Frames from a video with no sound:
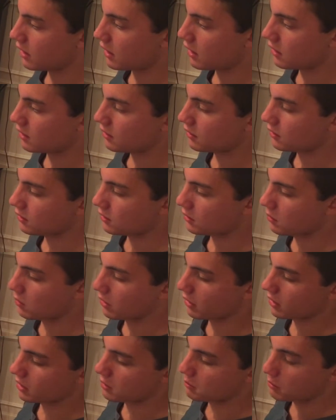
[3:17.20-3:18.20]
and who
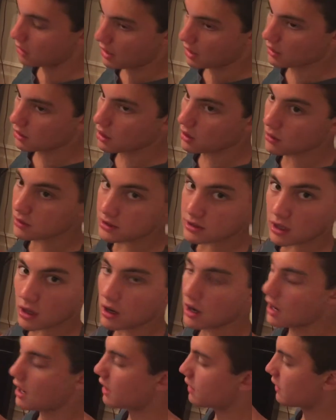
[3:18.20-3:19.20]
are going to buy low,
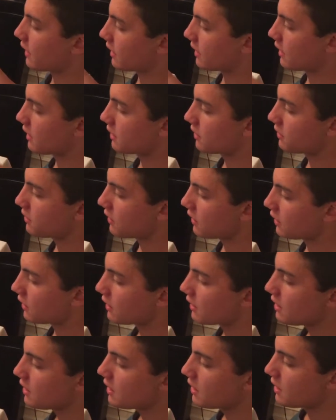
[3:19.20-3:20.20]
sell high, that kind of
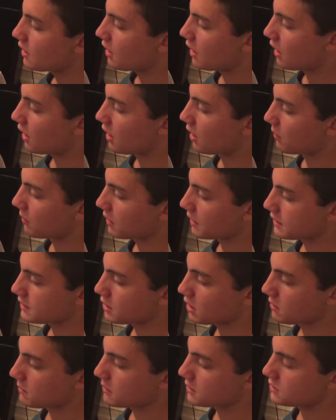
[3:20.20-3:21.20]
thing, we're going to
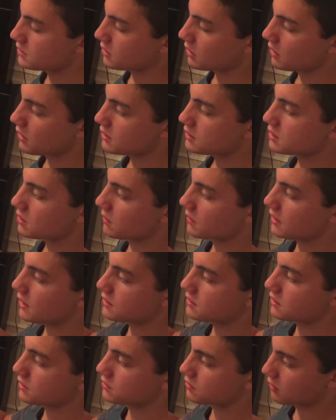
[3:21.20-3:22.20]
sell them insurance. So in
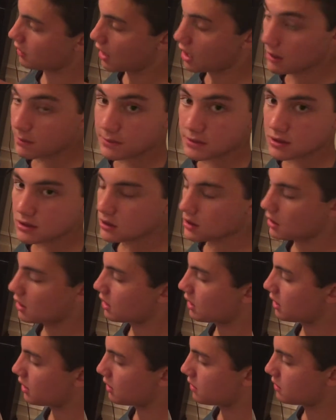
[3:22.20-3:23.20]
case it drops,
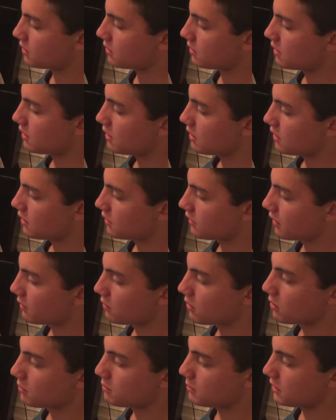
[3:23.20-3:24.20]
they
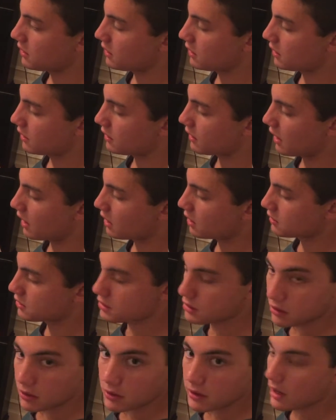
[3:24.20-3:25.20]
won't be kind of
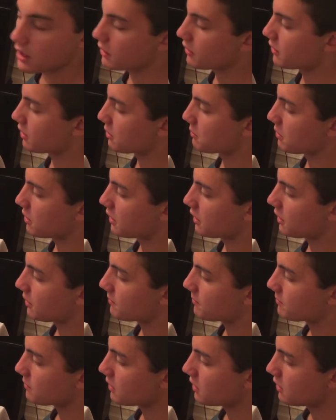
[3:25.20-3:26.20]
screwed out of their
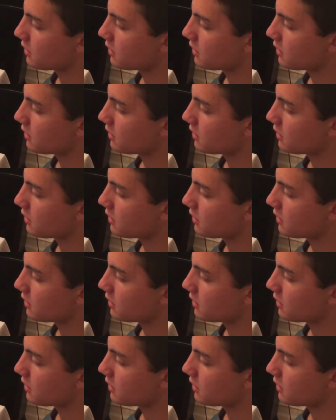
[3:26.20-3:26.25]
money.